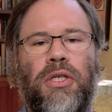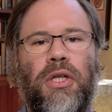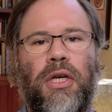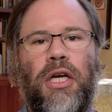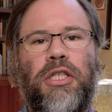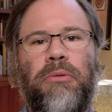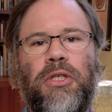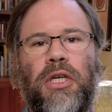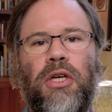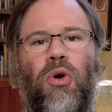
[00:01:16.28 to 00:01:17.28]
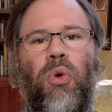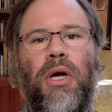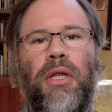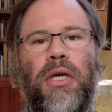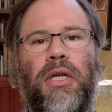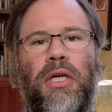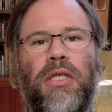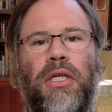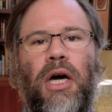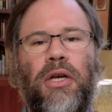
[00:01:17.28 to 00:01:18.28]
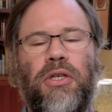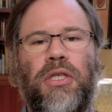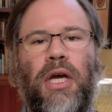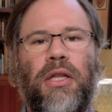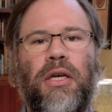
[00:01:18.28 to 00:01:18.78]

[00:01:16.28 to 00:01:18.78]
so that customers can quickly and easily understand